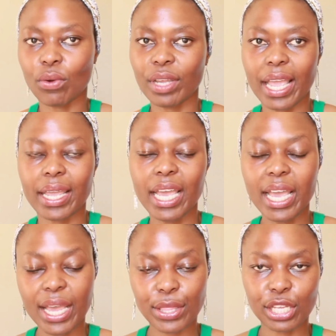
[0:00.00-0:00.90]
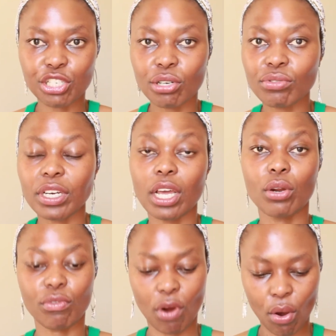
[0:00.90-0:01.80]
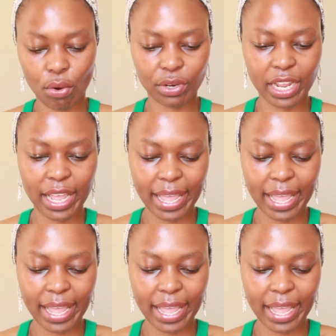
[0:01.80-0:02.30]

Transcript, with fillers: okay, the children are grown,